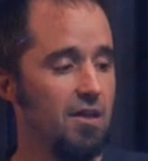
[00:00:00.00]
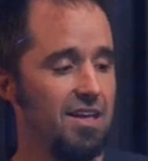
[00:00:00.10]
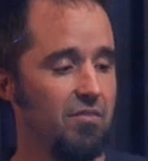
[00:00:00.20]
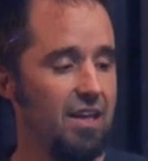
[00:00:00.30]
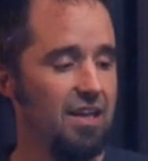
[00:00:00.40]

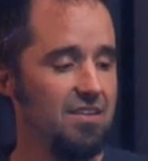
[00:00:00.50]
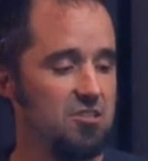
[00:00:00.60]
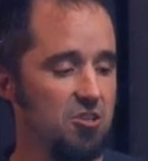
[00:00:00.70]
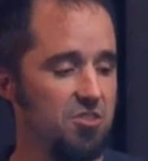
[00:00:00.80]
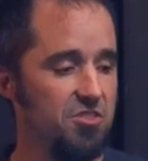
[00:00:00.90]
I'm getting
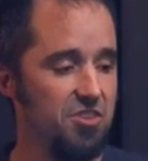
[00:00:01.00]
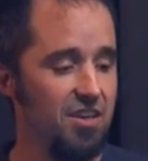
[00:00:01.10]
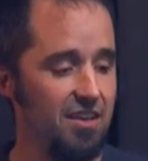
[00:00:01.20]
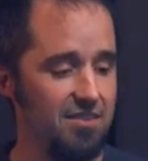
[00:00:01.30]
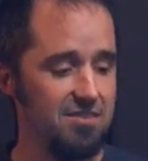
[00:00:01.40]
to
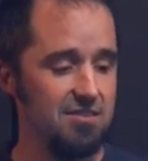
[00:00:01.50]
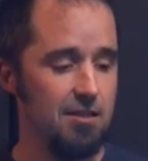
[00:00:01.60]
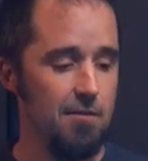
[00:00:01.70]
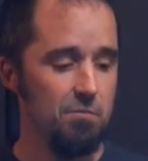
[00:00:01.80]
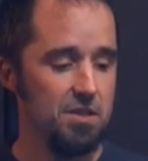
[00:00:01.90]
this
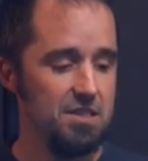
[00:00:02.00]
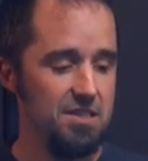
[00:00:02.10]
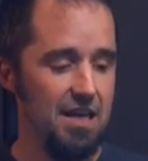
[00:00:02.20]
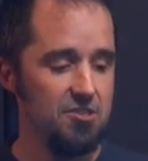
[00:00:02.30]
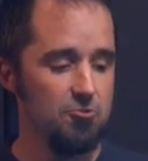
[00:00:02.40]

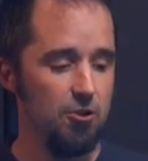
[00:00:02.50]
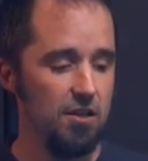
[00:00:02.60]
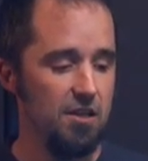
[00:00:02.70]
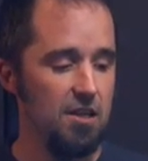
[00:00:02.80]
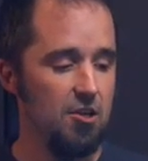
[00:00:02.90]

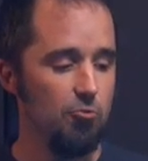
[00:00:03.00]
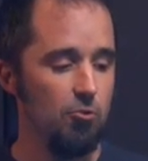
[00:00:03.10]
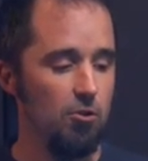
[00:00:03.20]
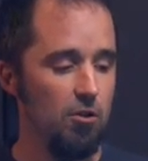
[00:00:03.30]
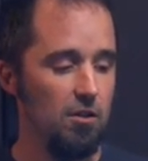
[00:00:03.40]

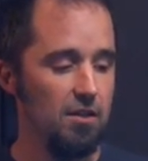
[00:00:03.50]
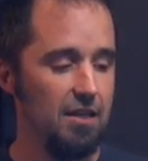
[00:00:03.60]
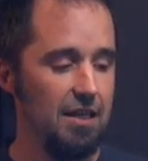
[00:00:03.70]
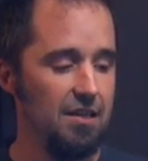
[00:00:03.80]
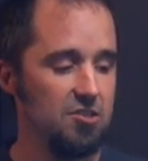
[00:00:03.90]
tetrahedral
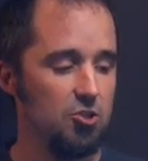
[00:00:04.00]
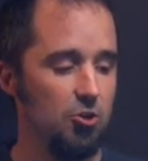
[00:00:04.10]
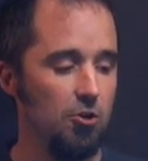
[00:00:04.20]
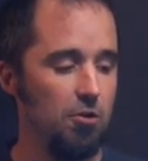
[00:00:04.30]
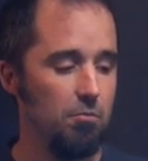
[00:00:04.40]

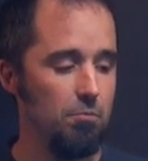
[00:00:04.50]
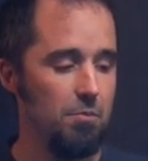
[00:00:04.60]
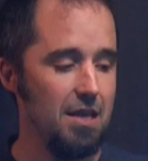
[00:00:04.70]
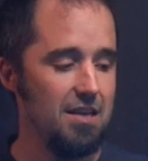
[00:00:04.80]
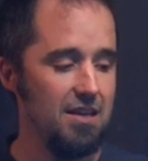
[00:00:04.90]

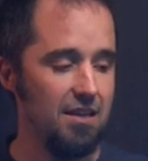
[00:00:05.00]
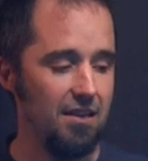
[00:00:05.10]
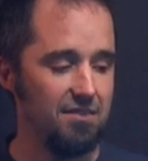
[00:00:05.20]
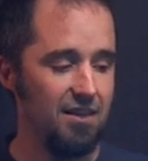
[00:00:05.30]
intermediate.